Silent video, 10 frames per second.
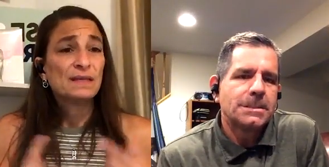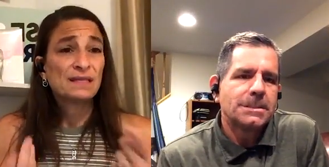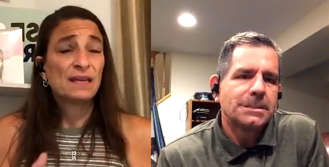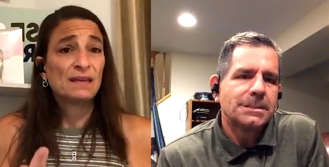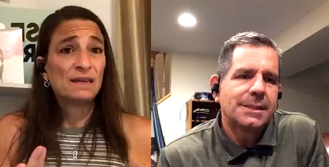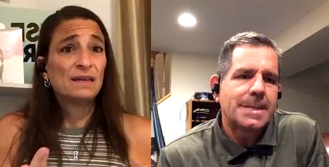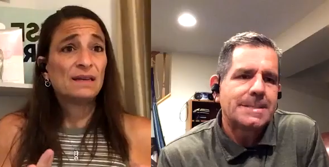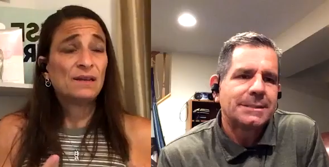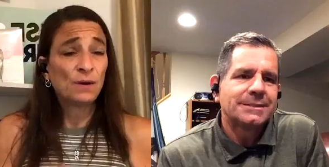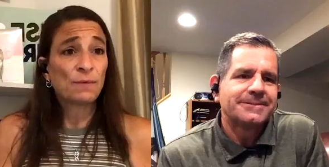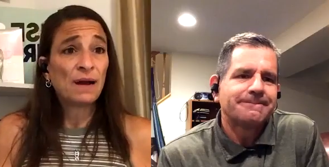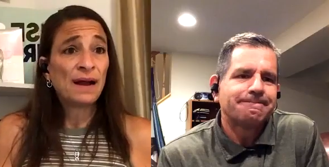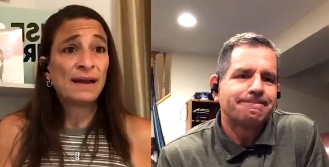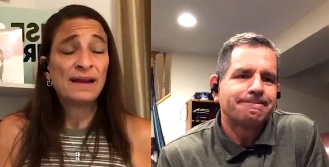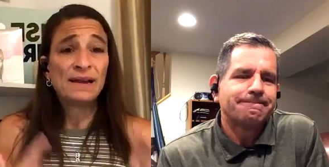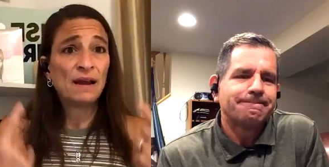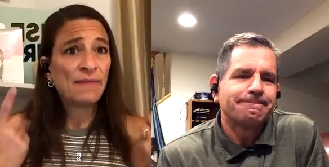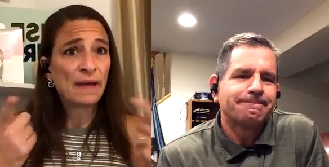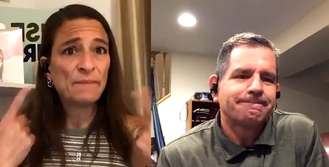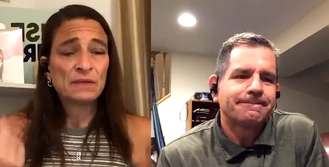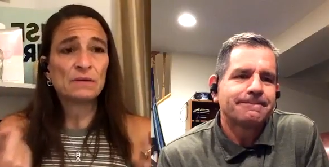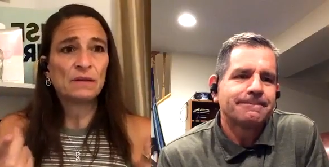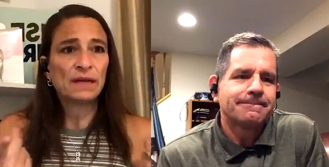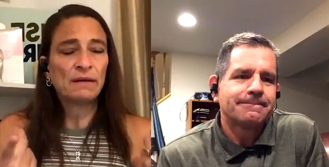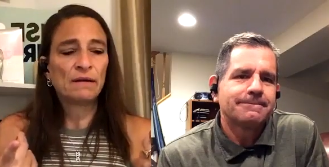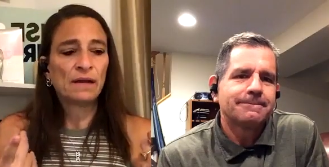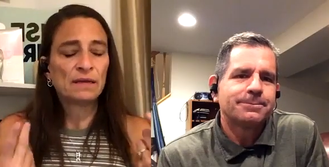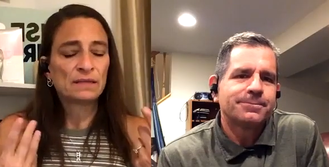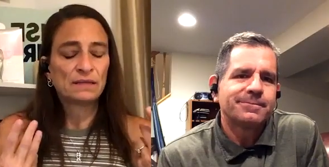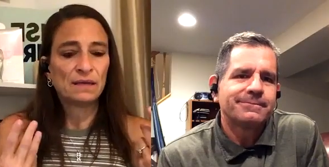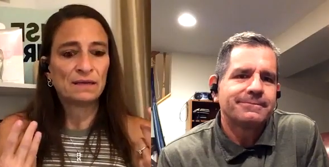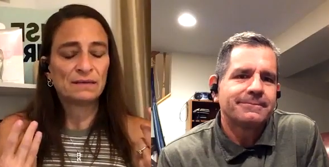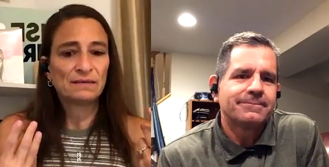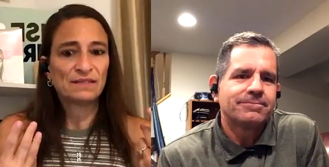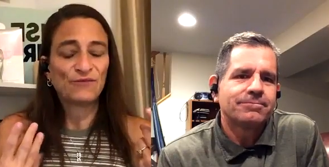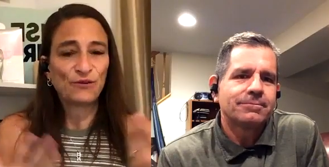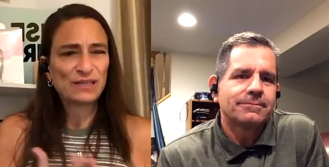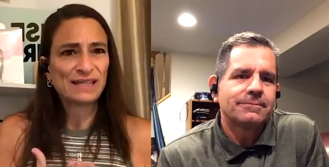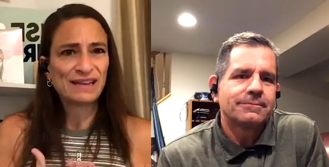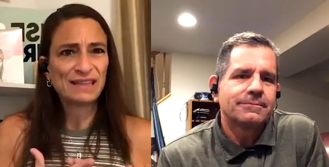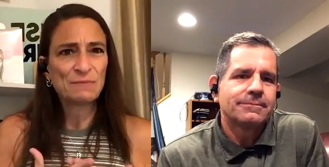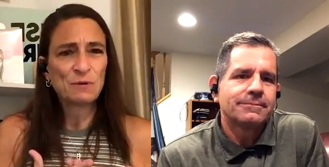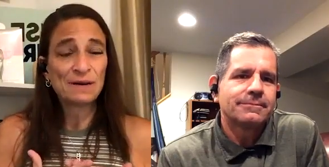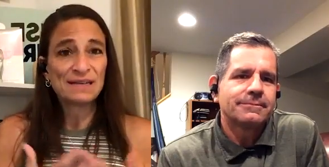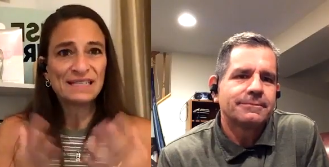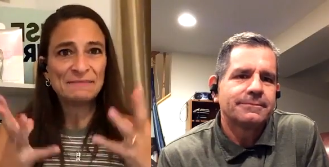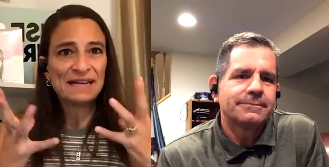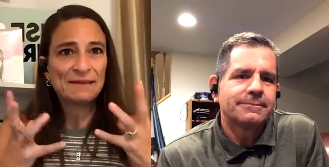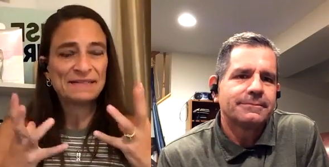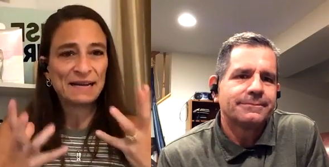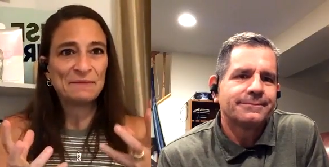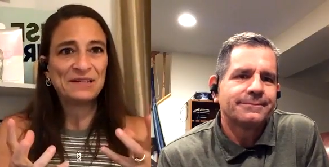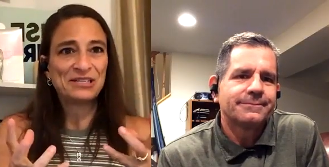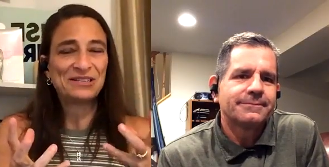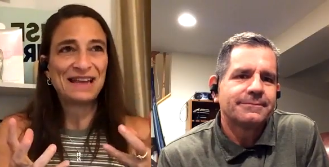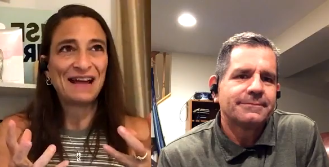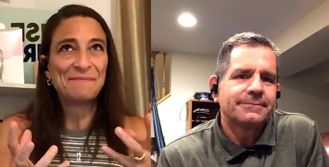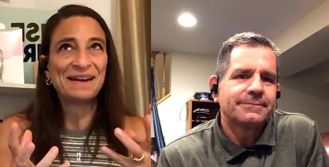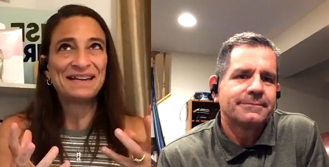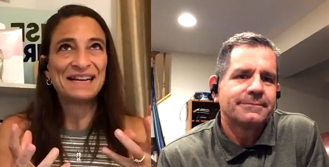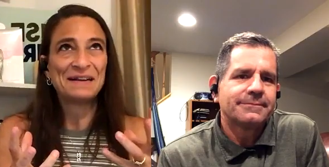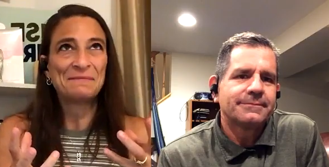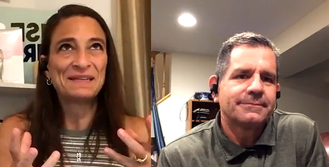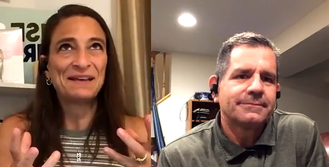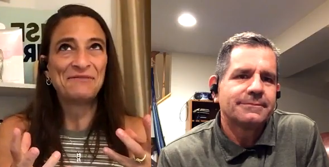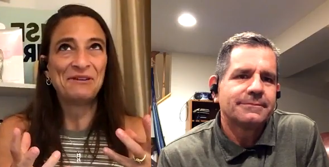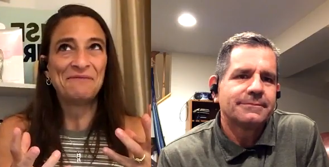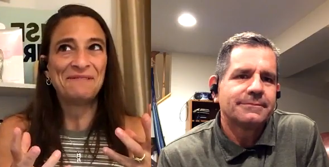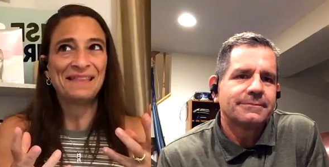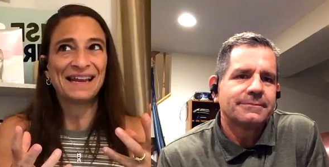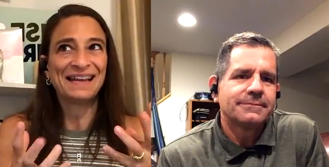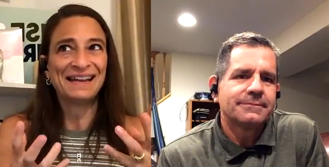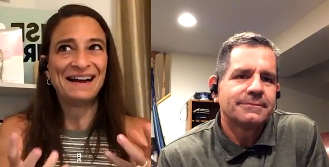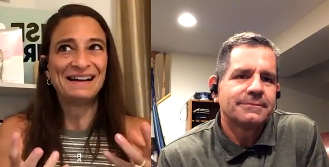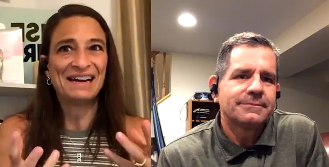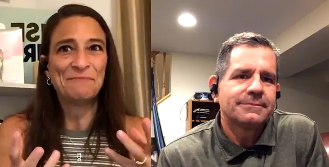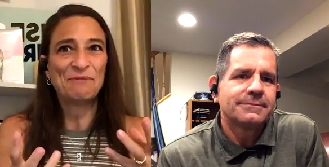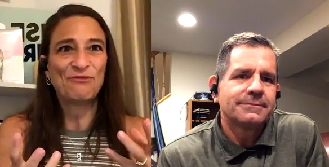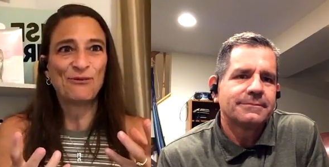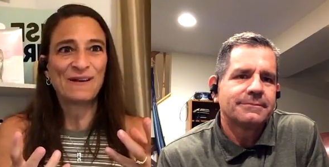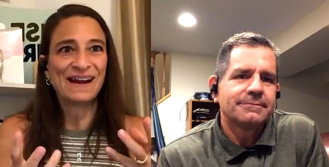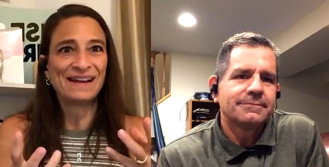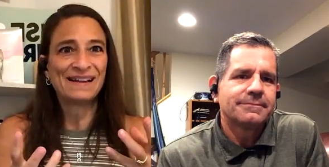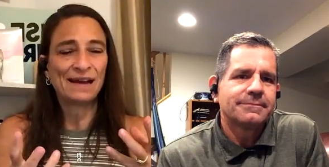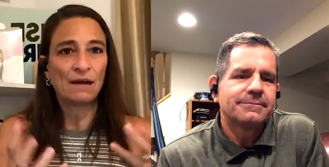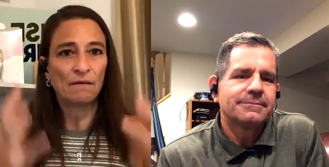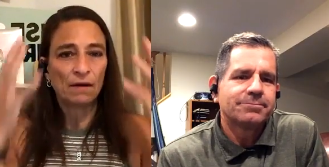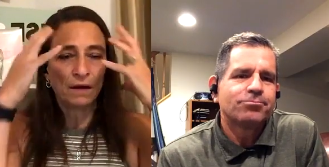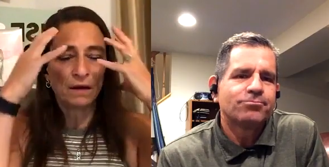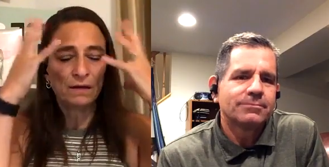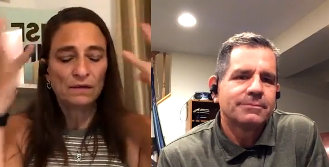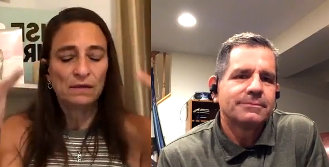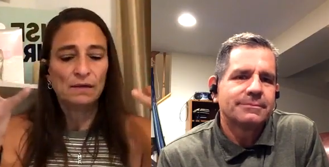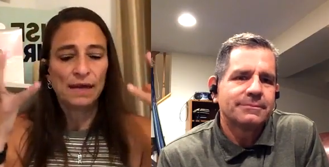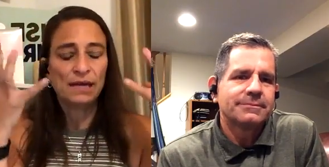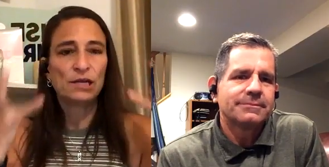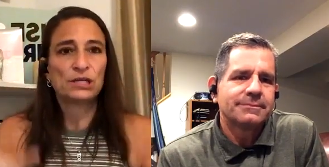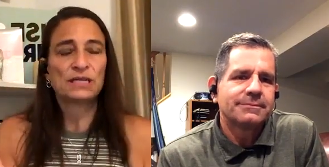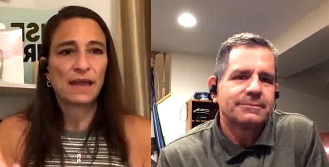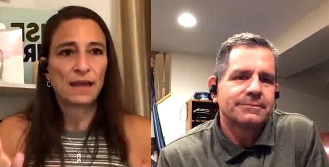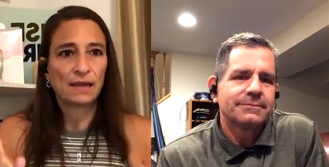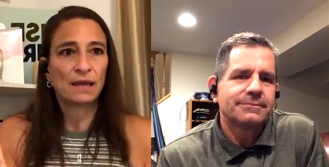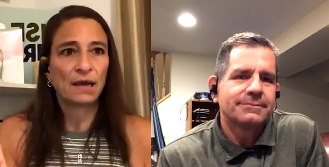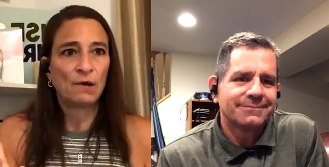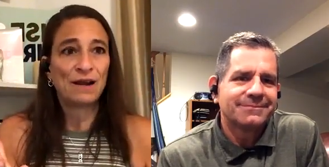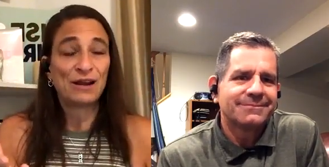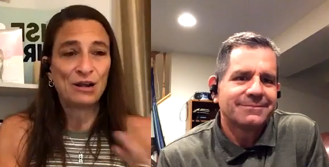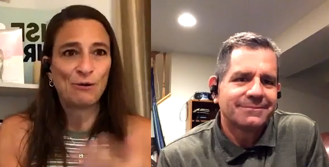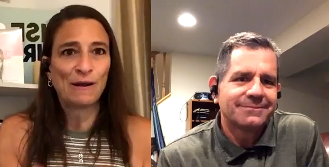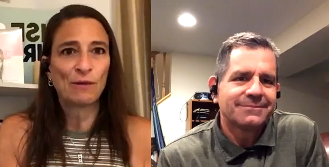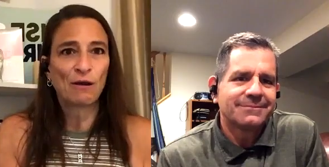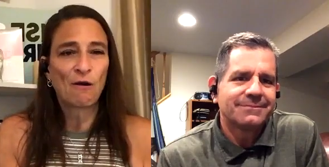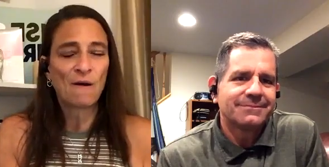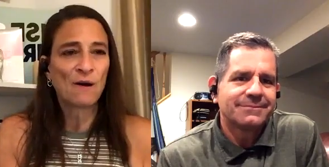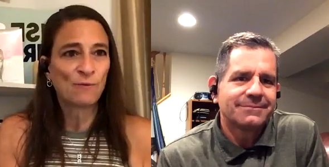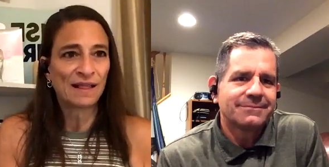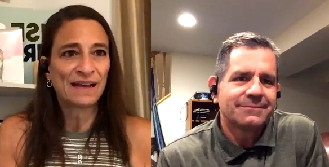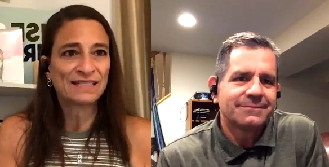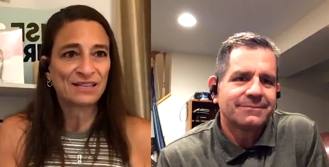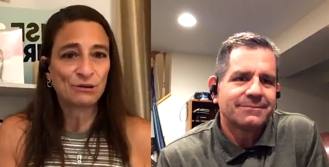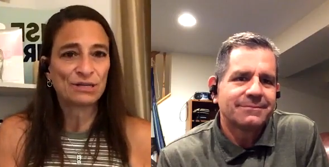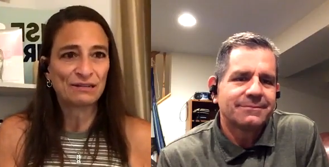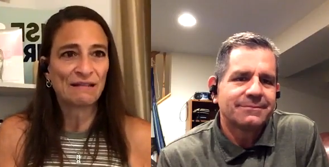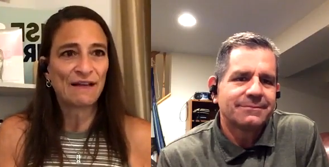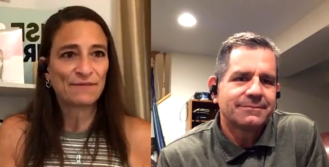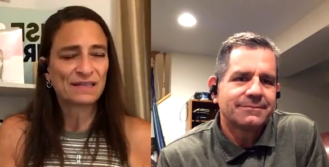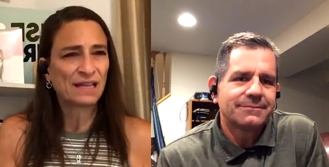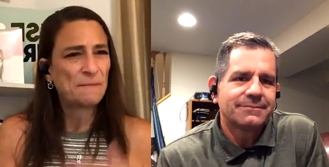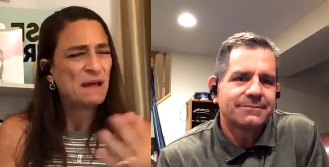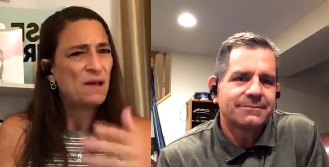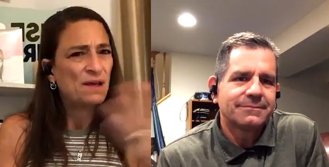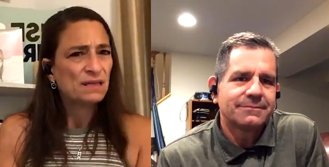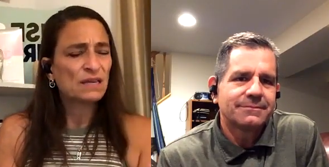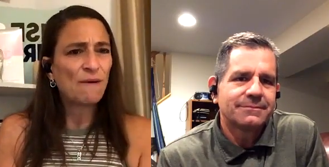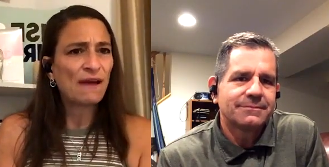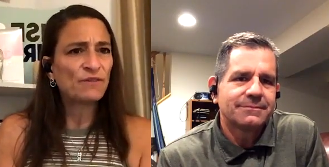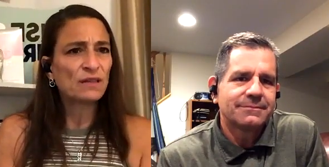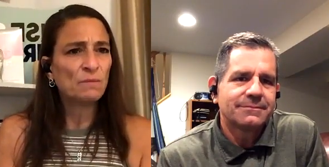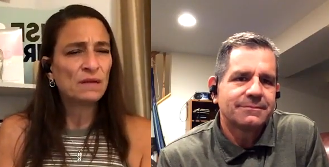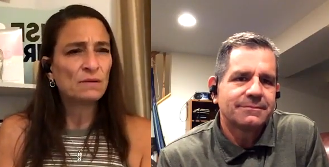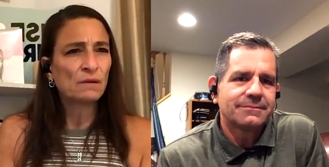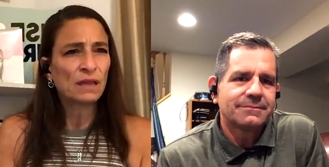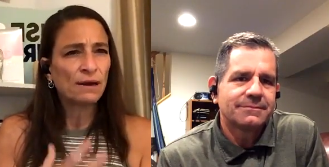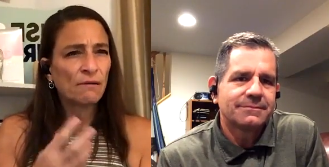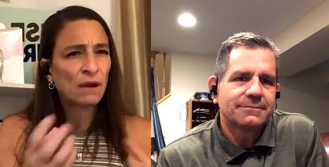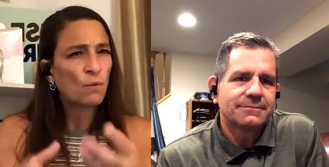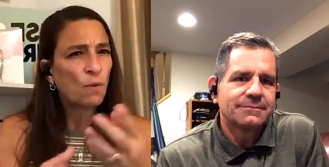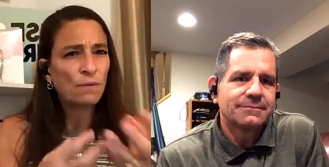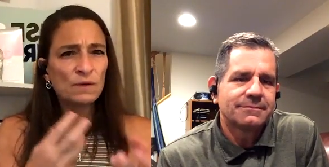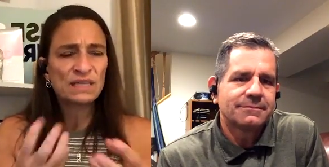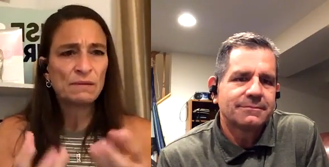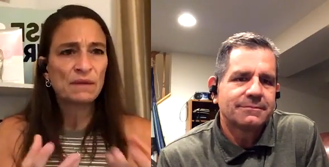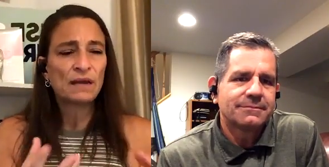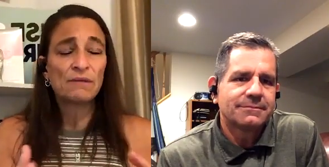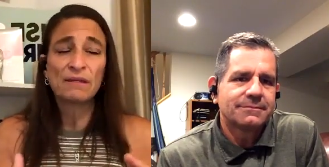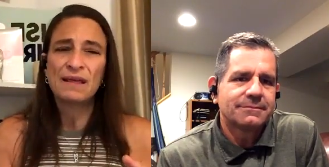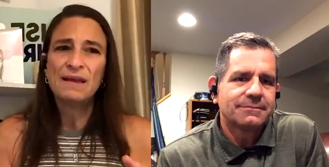Speaker 1: so, you're right you know that mental clarity is is first thing in the morning sometimes how much how many times have you like gotten up beforehand and go oh, and you just can't get going and you're in the car realizing you're still half asleep so after the mental clarity what were some of the other